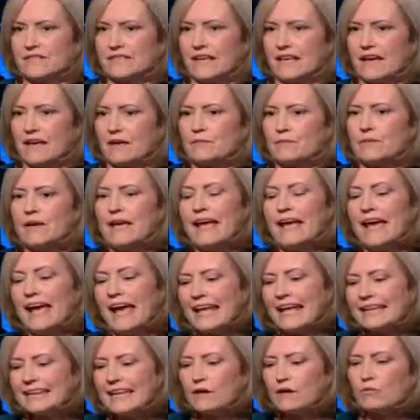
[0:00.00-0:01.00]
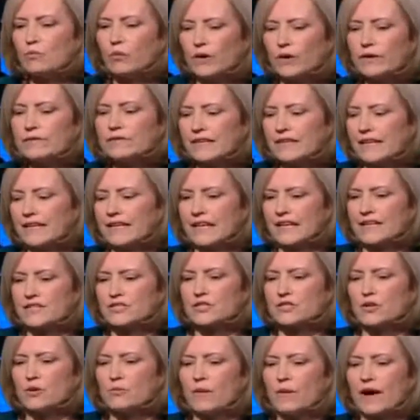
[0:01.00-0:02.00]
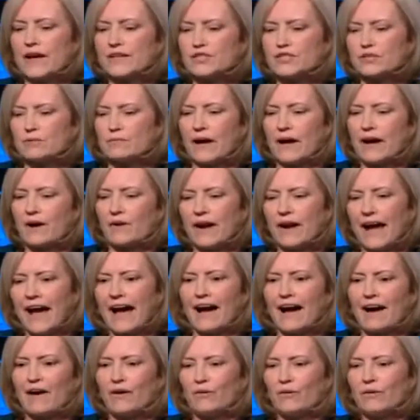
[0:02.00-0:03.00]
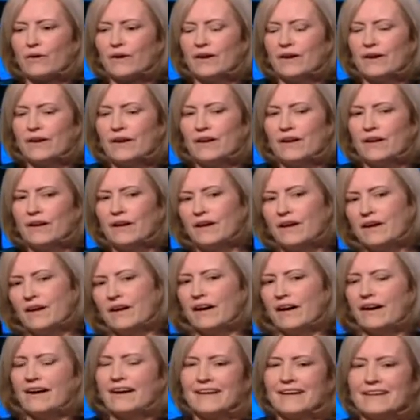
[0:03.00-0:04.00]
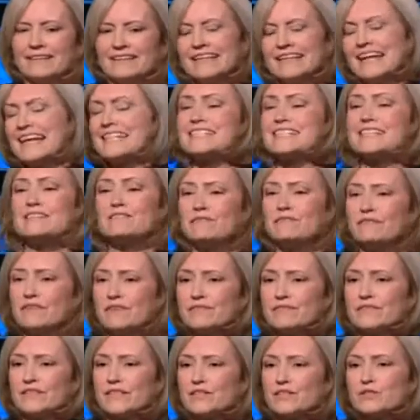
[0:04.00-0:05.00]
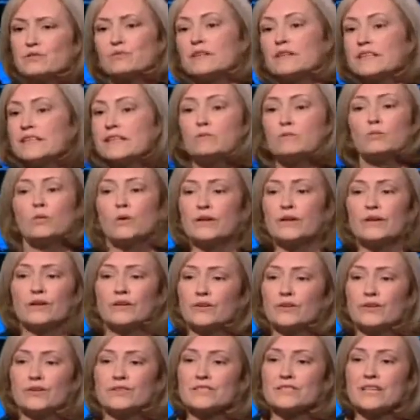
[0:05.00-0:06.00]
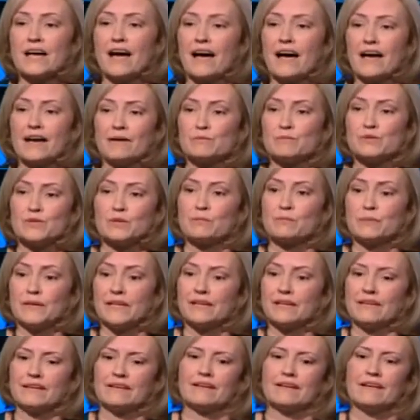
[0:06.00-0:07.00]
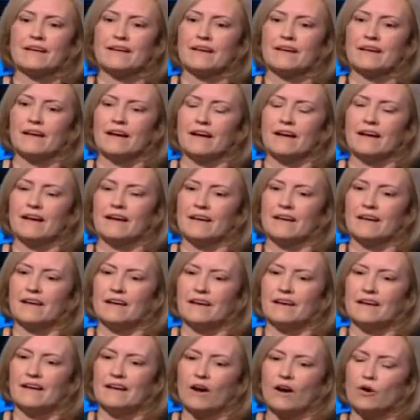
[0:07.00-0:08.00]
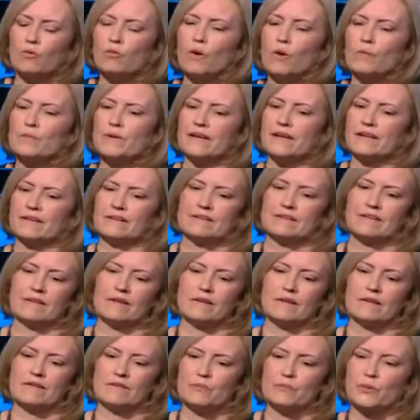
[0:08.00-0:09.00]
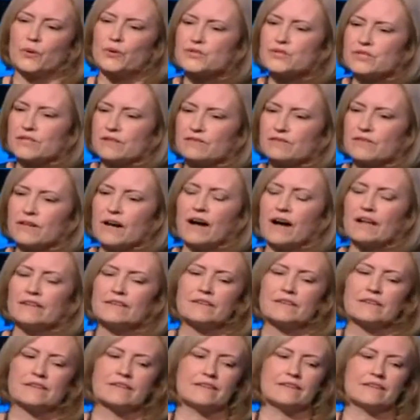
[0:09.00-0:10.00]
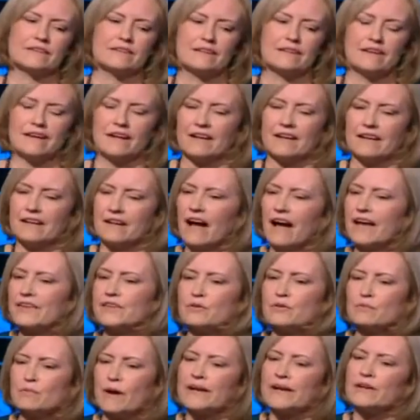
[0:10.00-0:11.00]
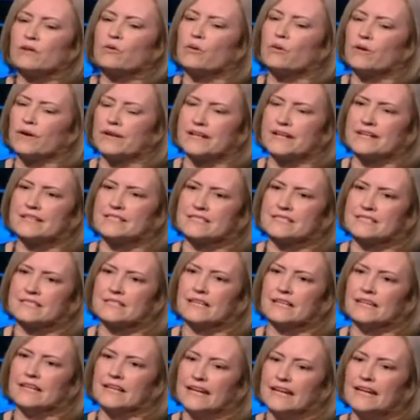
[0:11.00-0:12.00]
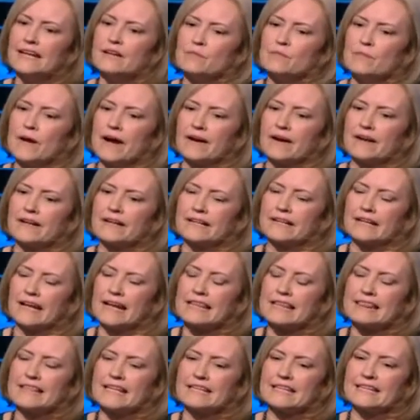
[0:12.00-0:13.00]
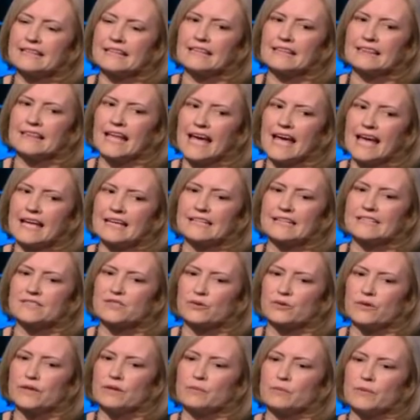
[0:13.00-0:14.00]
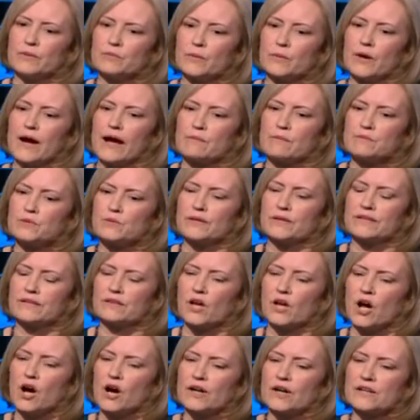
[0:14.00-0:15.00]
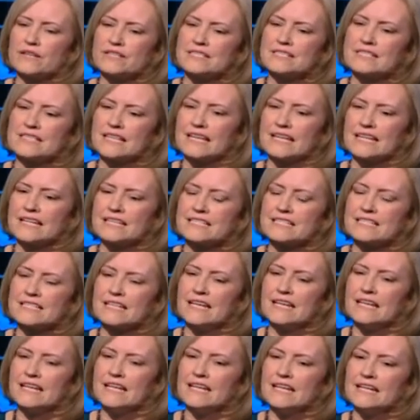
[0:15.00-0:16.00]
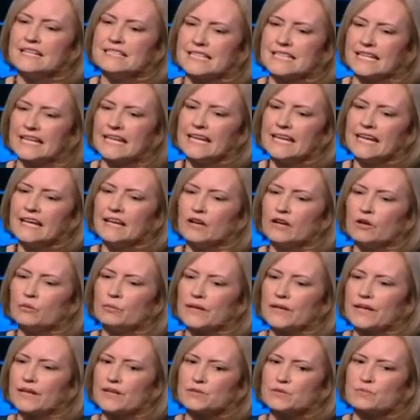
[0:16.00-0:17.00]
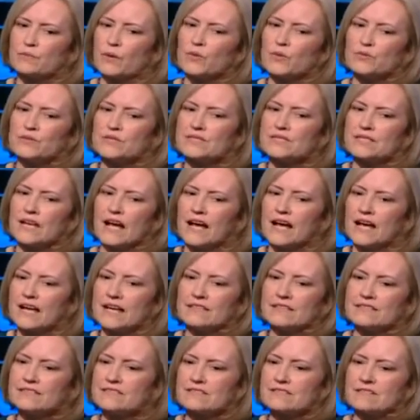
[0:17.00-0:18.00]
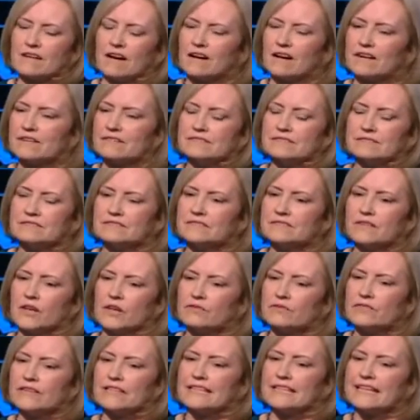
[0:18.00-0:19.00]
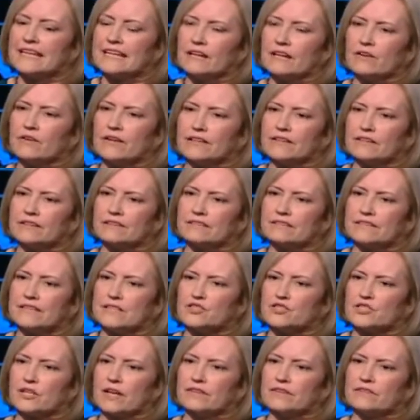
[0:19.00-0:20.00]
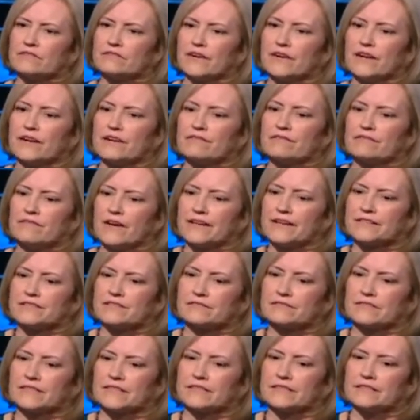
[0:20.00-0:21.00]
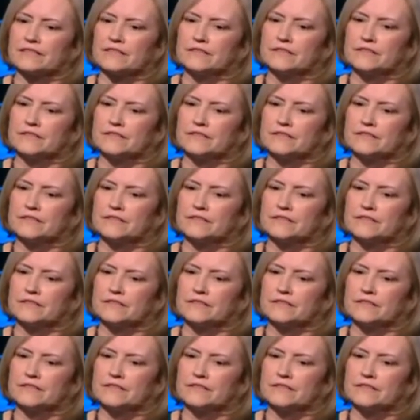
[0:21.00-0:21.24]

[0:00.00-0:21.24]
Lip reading: to them. And they weren't thinking so much about how the 1950s really weren't a good time to be a woman, a person of color, other minorities in America. And I think that is going to be perhaps one of the hardest things to heal, because both sides aren't really hearing each other very effectively.